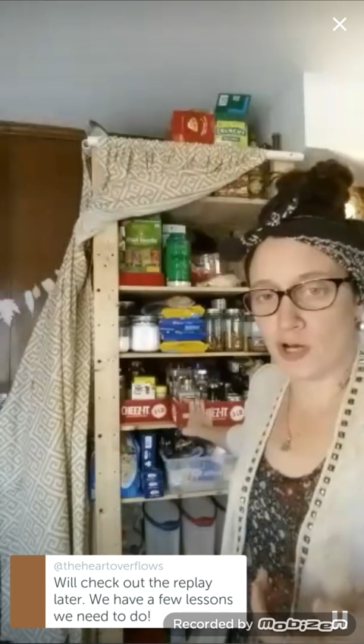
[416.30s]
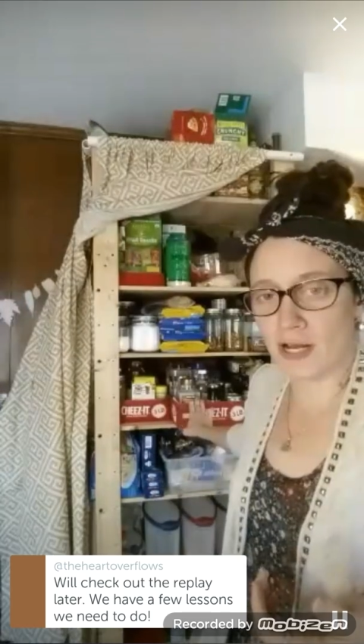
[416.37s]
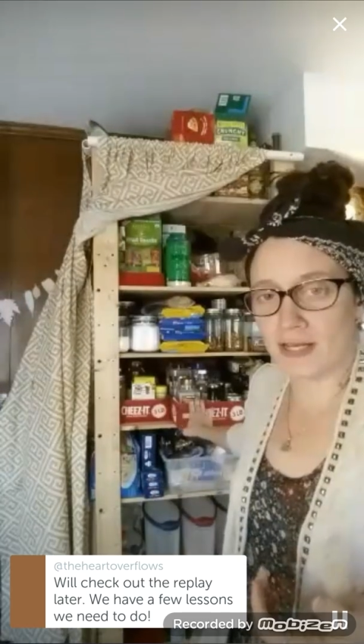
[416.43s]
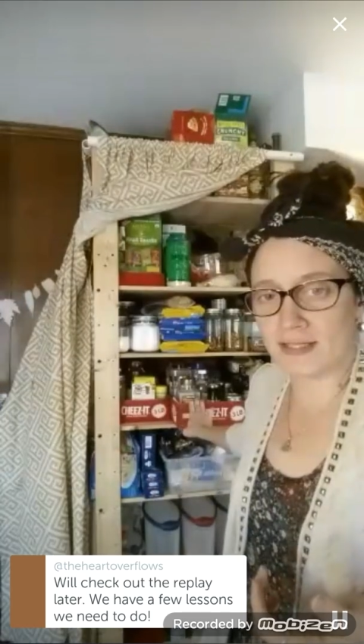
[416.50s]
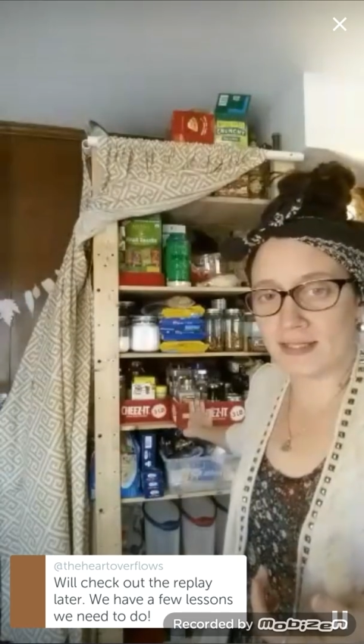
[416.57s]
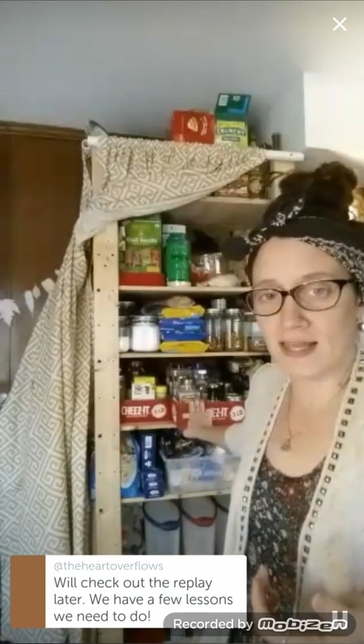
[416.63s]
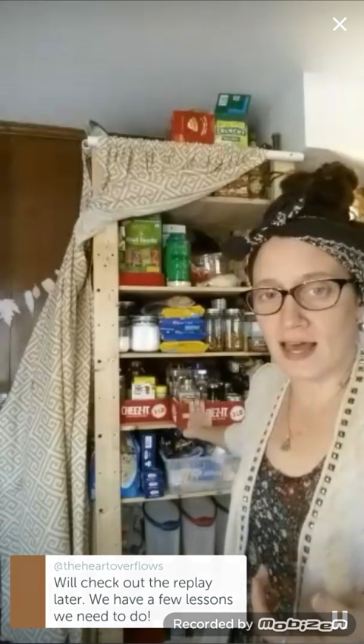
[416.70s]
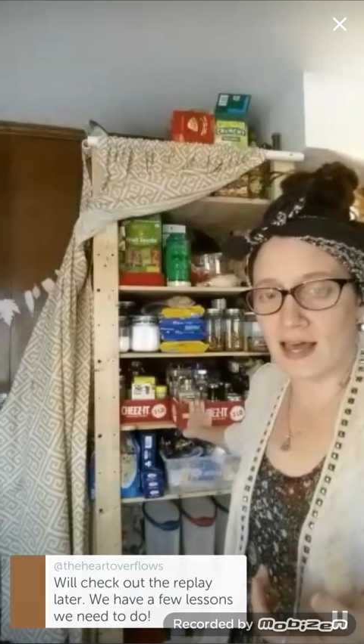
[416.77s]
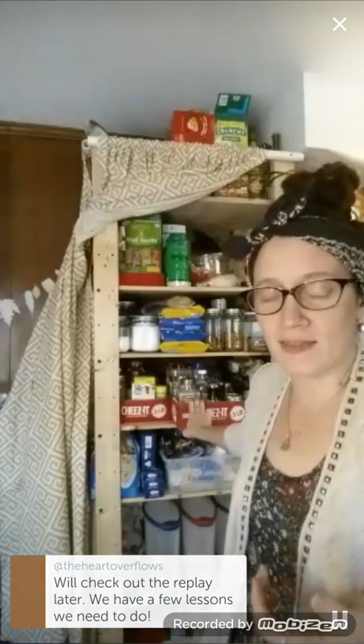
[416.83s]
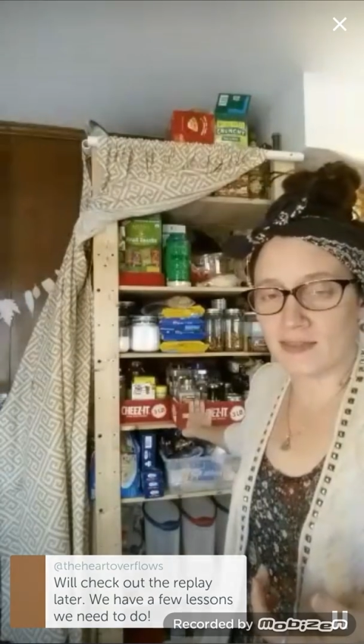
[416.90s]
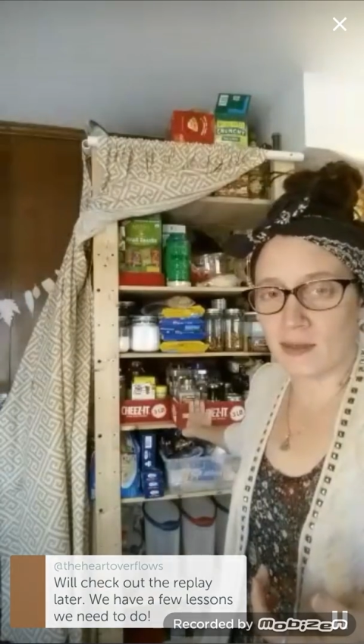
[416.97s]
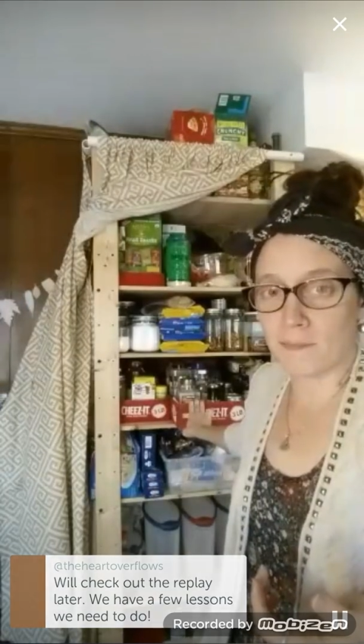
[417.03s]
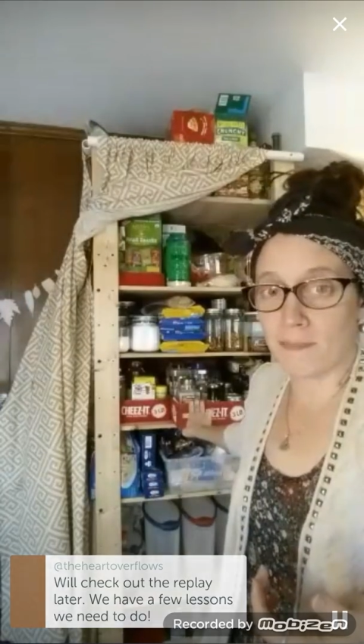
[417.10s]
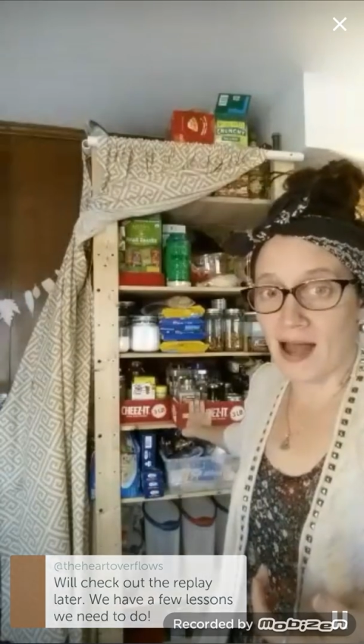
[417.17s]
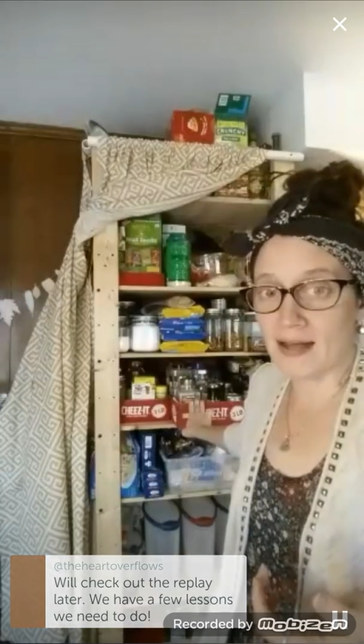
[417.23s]
trays that
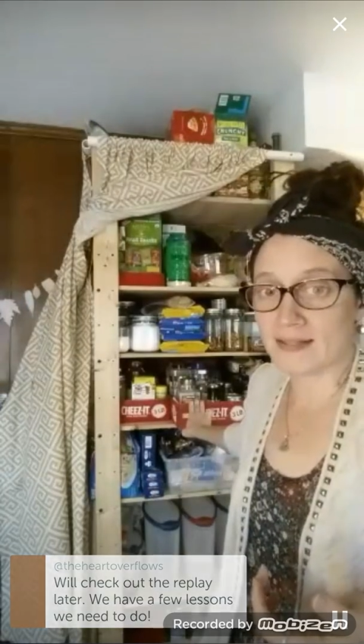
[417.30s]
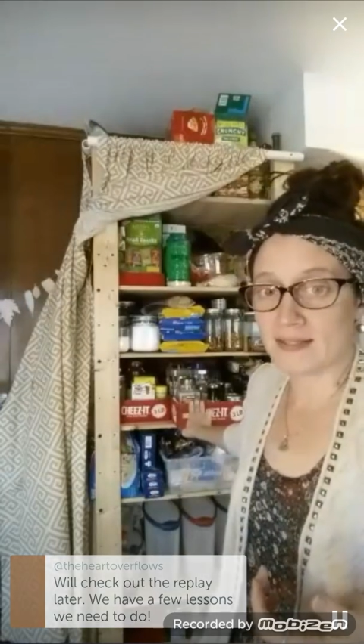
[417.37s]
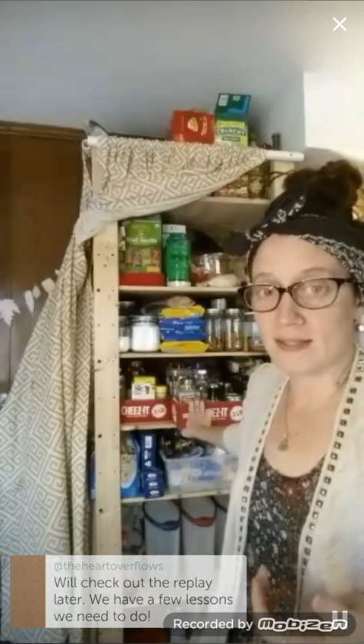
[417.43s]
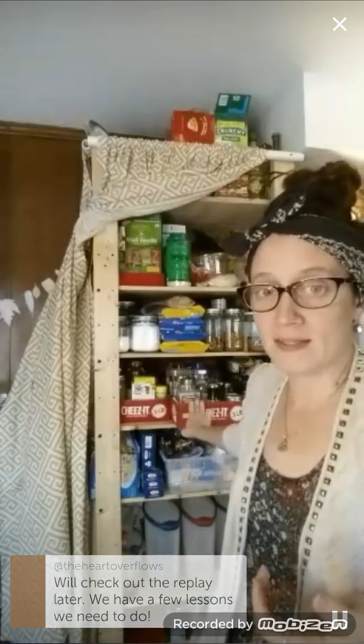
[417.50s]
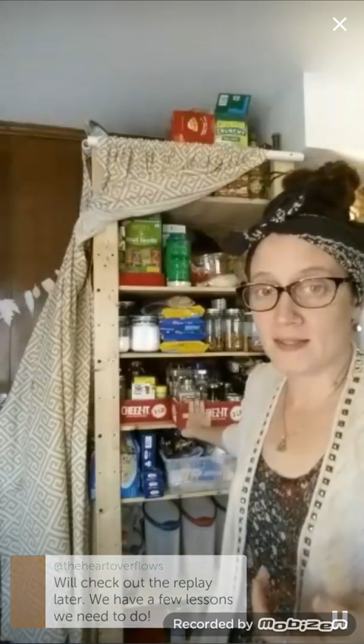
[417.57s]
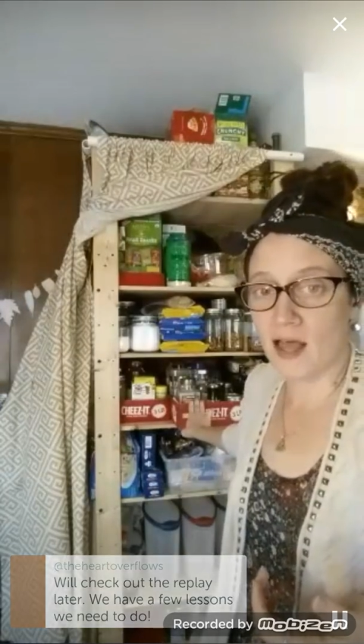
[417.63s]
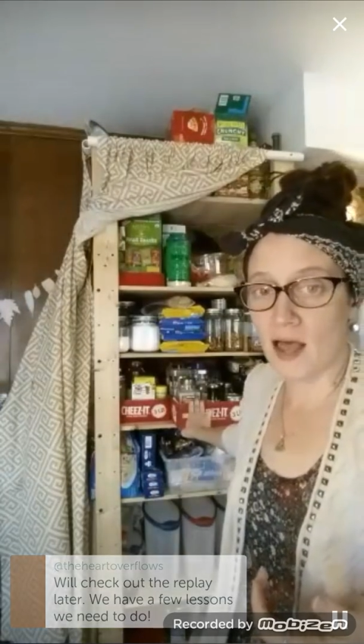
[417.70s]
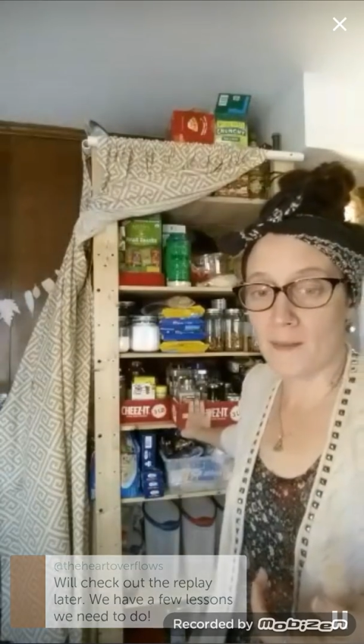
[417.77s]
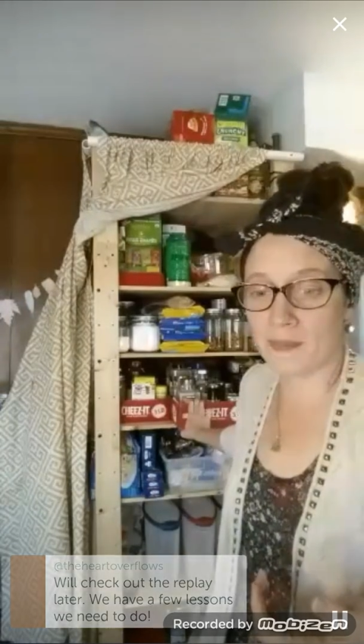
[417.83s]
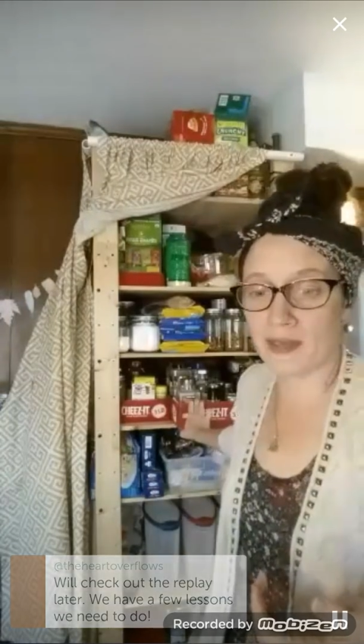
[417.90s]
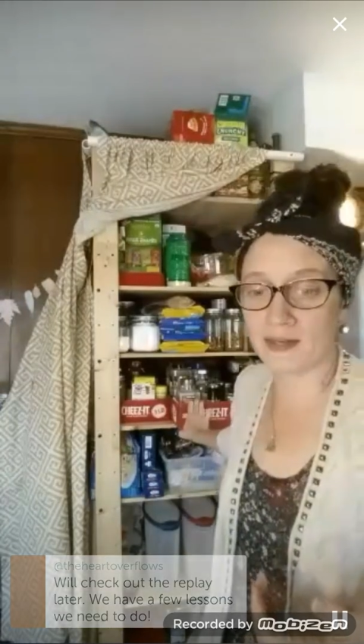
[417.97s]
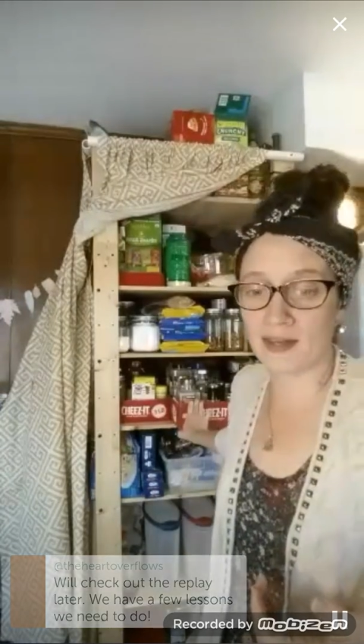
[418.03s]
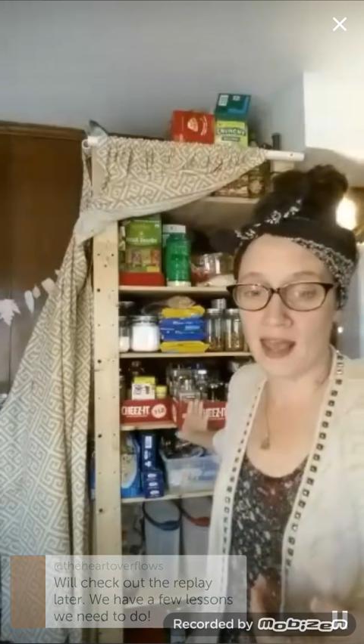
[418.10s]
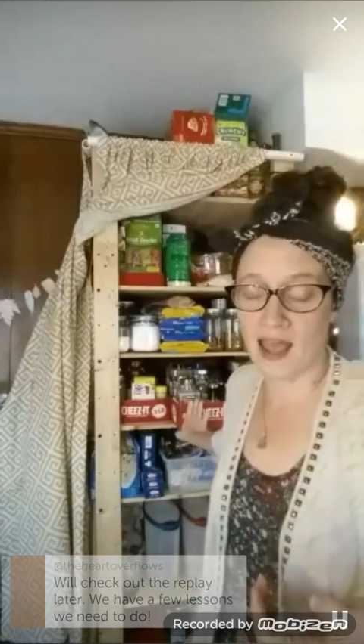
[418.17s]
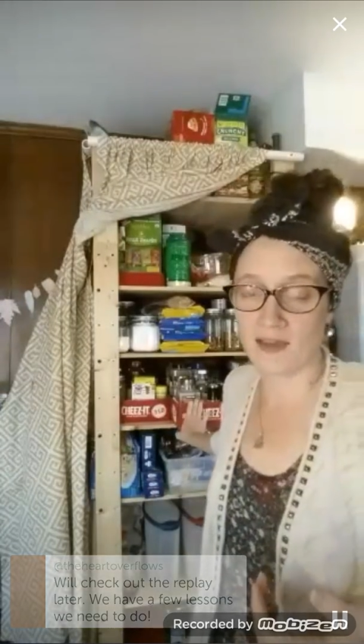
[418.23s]
the boxes come
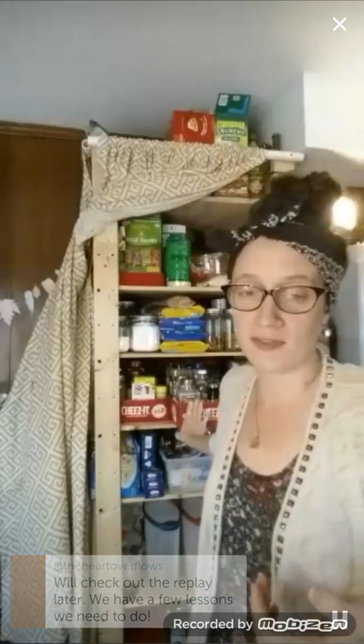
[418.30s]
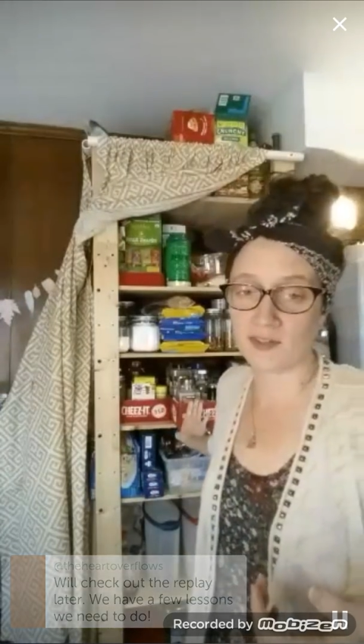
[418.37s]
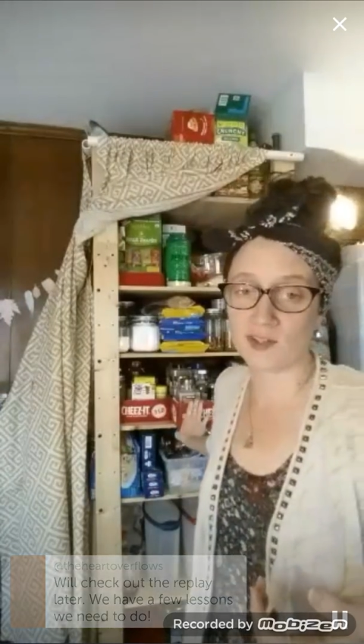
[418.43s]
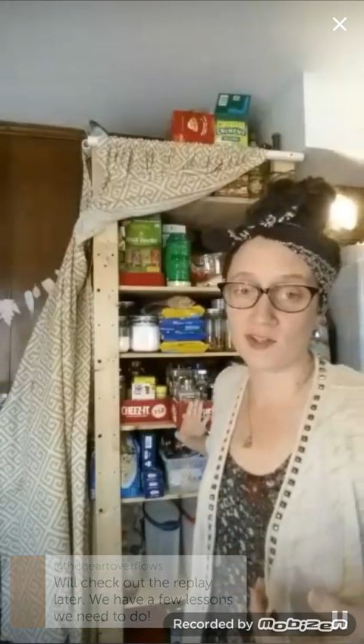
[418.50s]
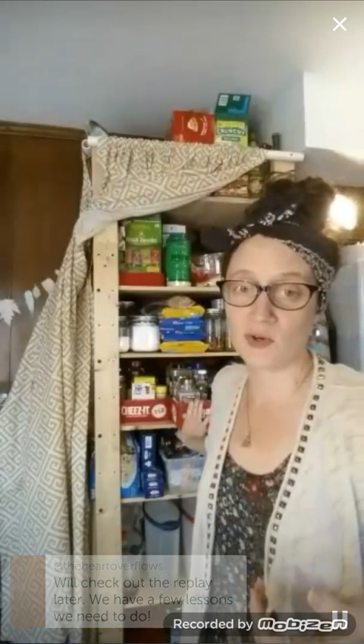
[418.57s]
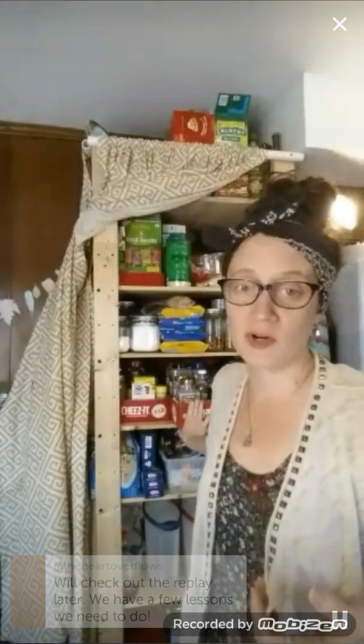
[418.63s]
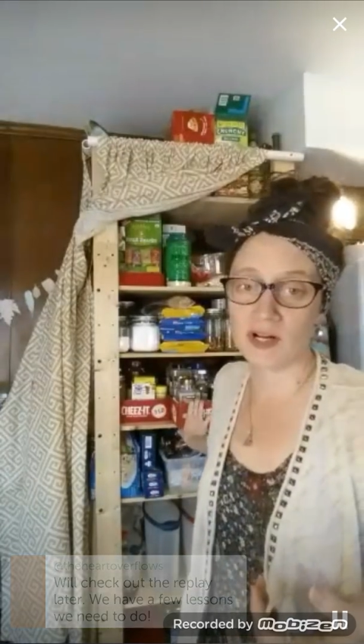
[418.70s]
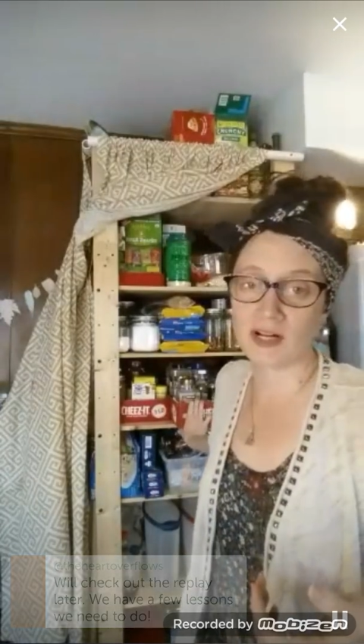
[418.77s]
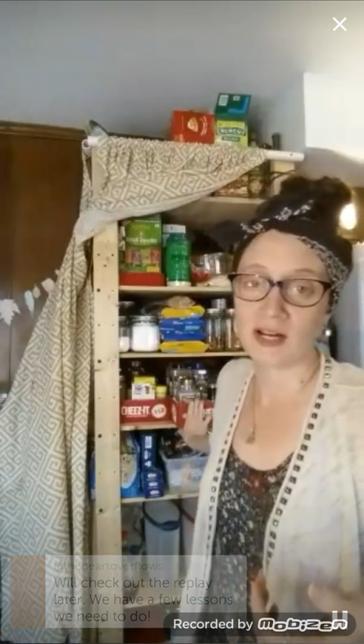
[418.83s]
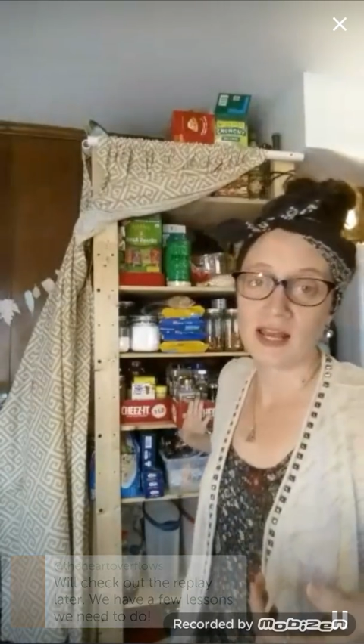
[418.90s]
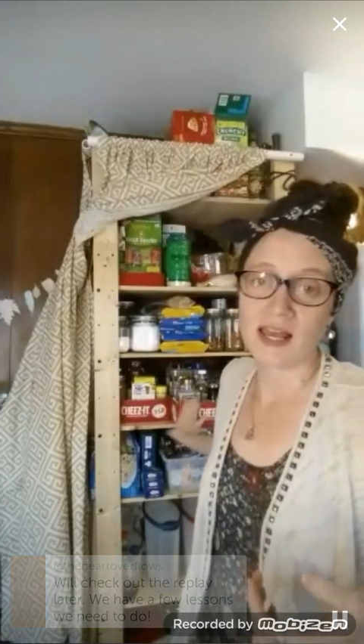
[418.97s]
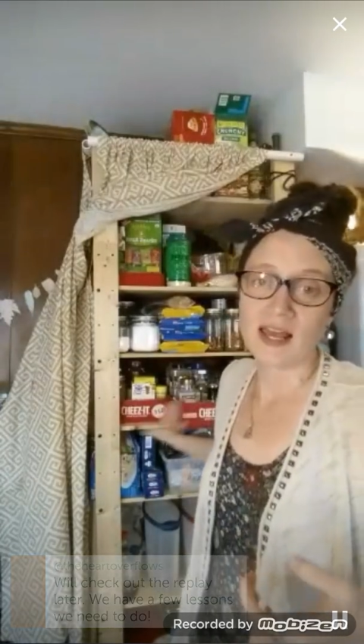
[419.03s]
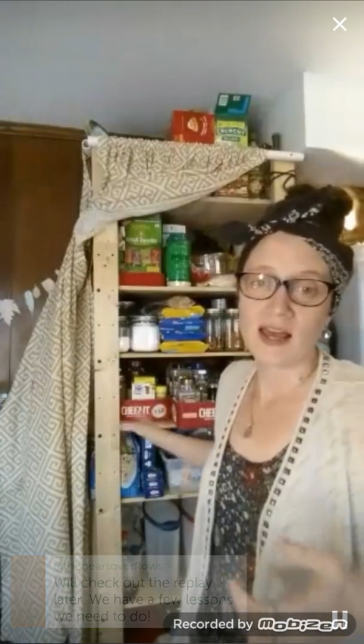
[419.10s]
in at the store.